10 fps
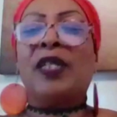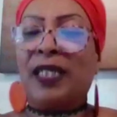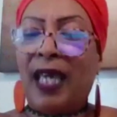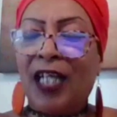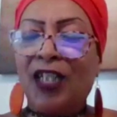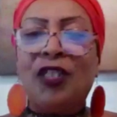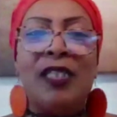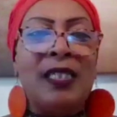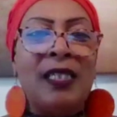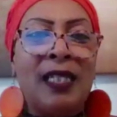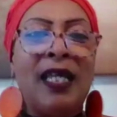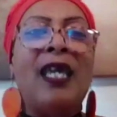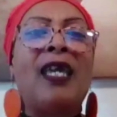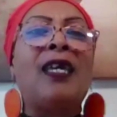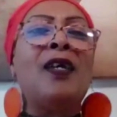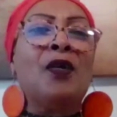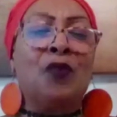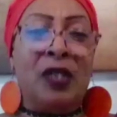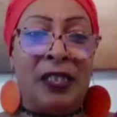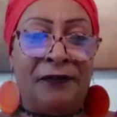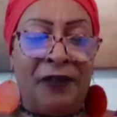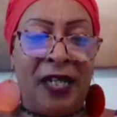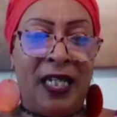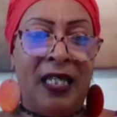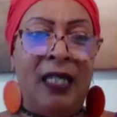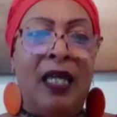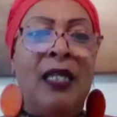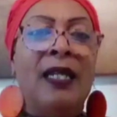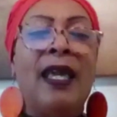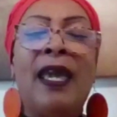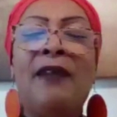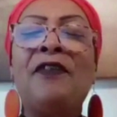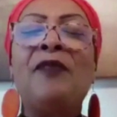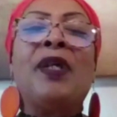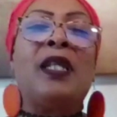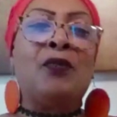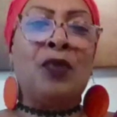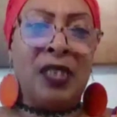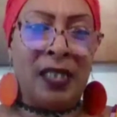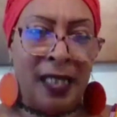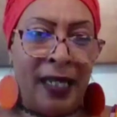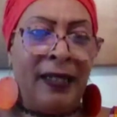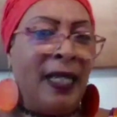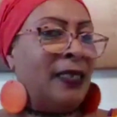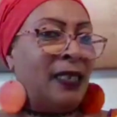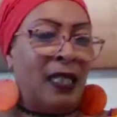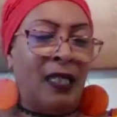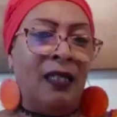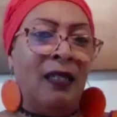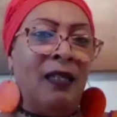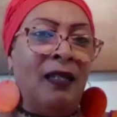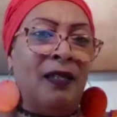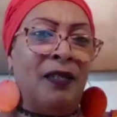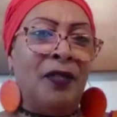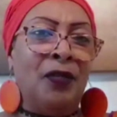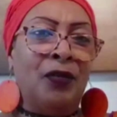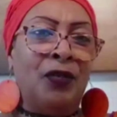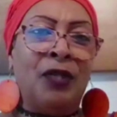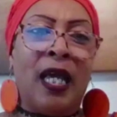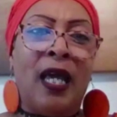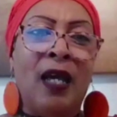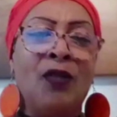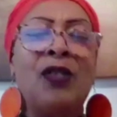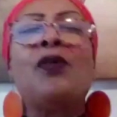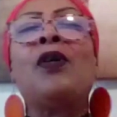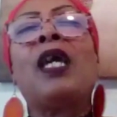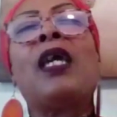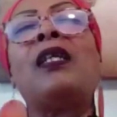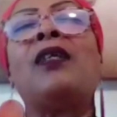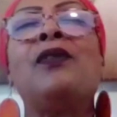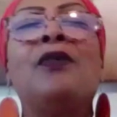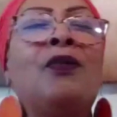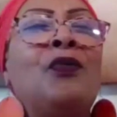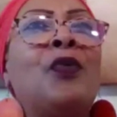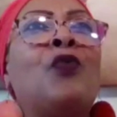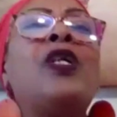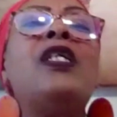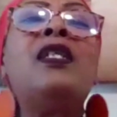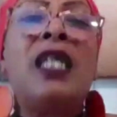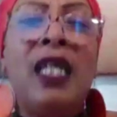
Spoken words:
but Cassius Clay was fighting, and everybody was there that day, to that house. So we